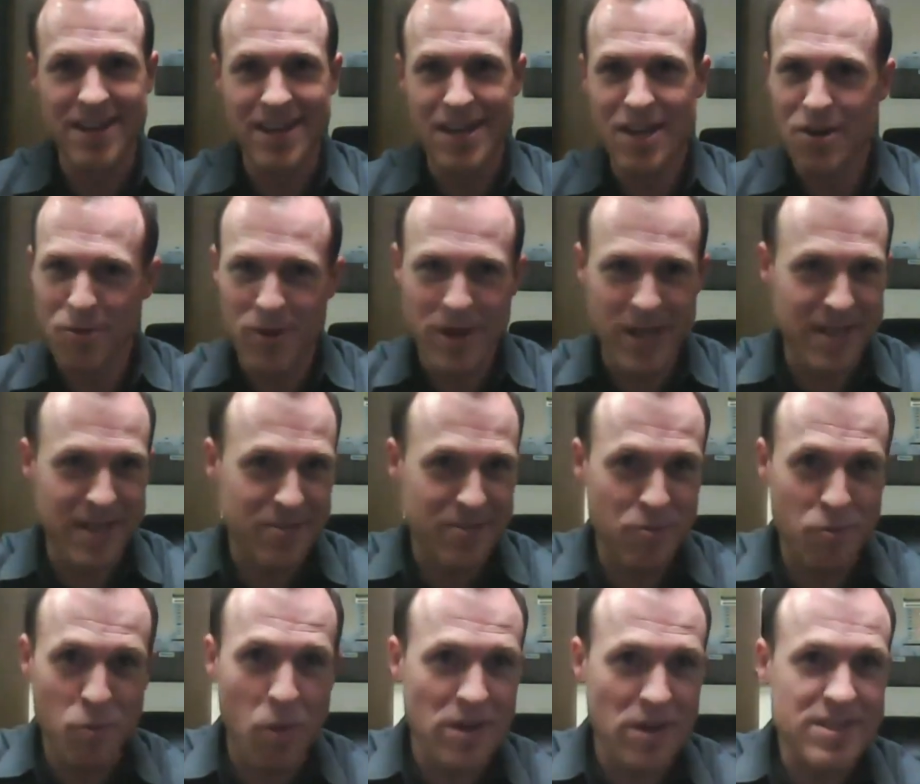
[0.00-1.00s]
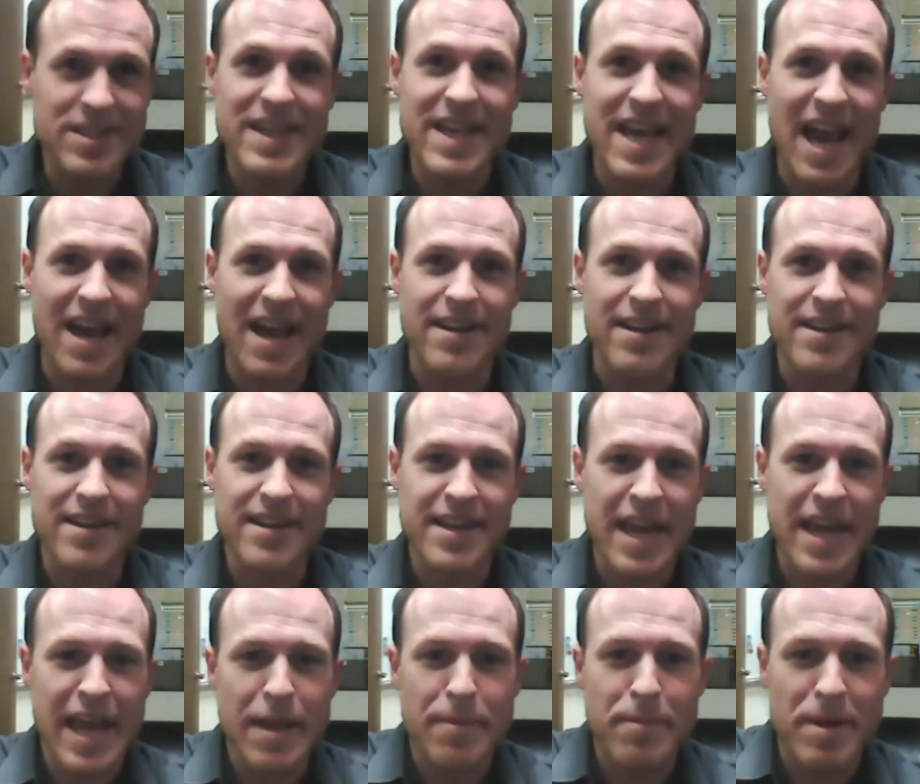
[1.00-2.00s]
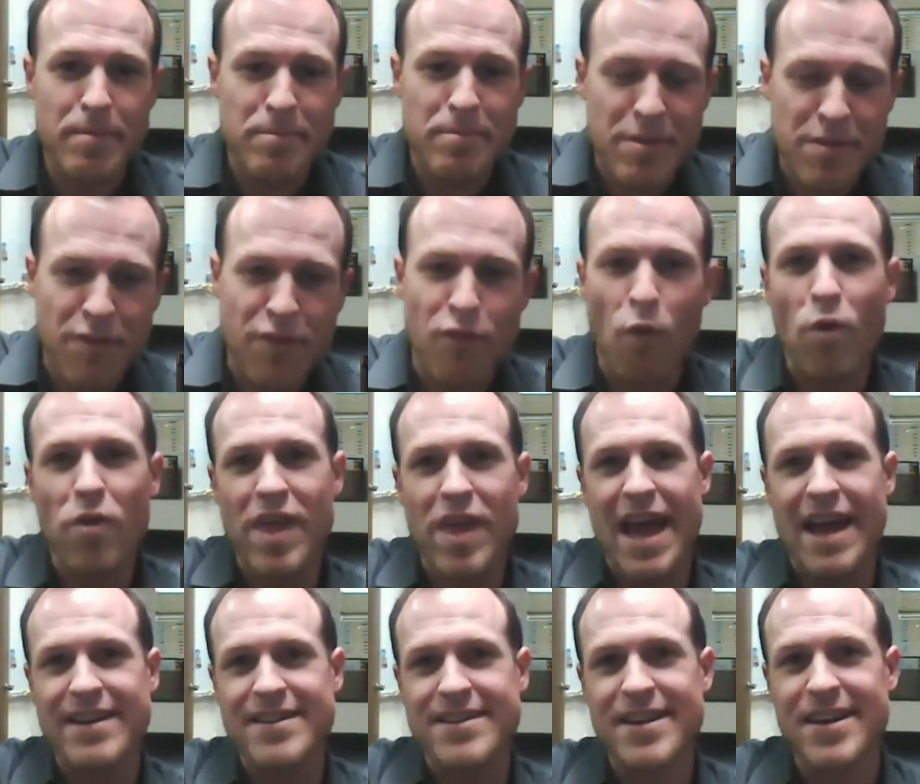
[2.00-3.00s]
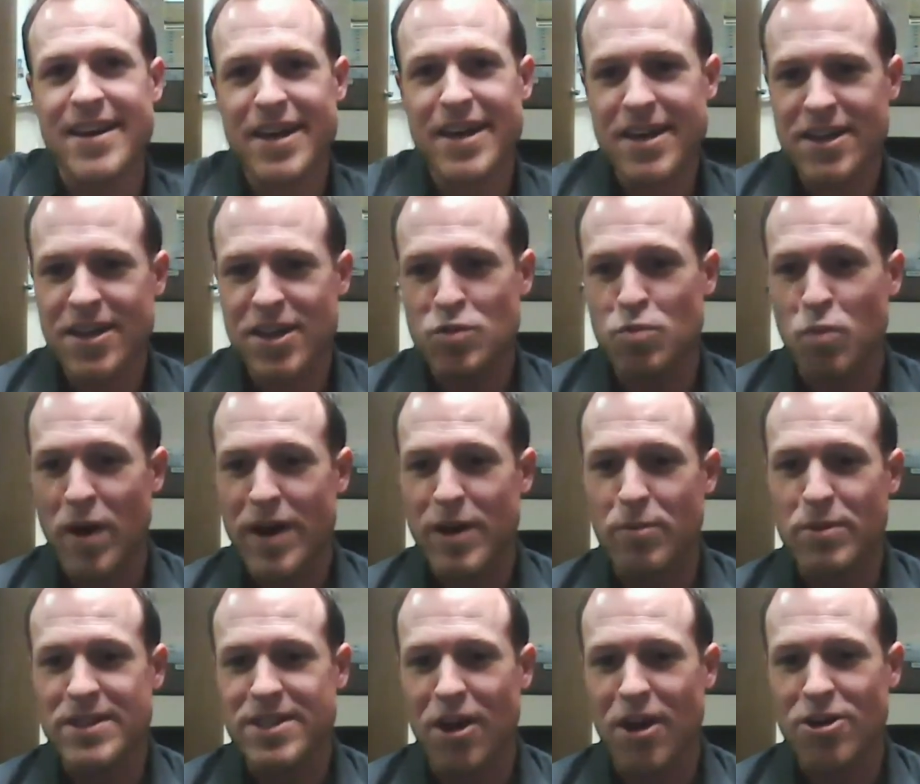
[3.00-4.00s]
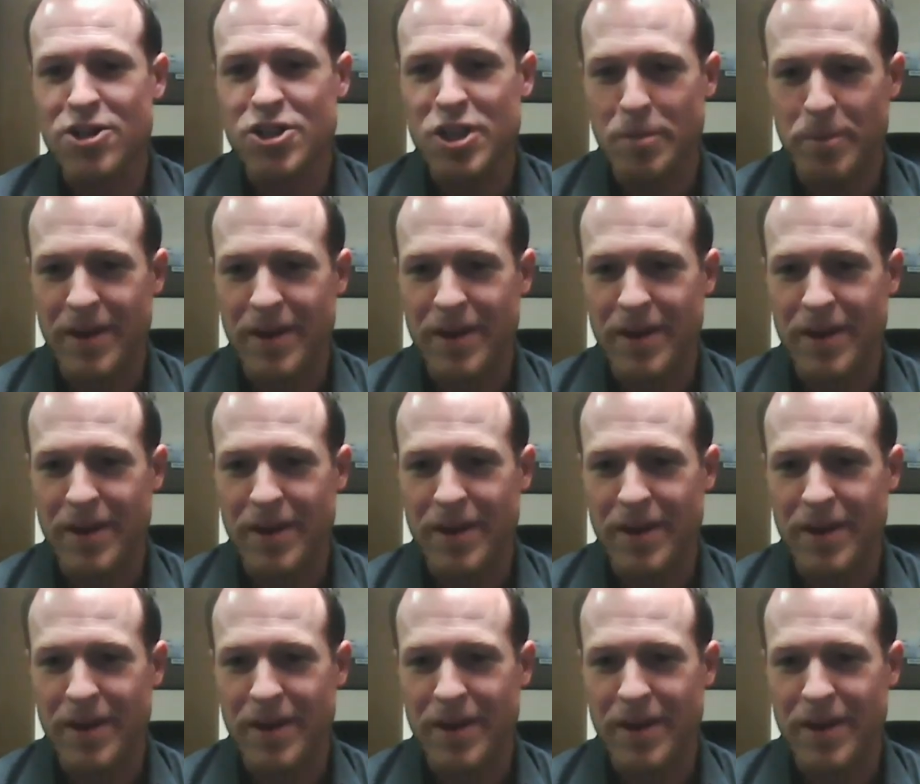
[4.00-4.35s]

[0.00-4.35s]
We once again came in before that. Because when did we start shipping?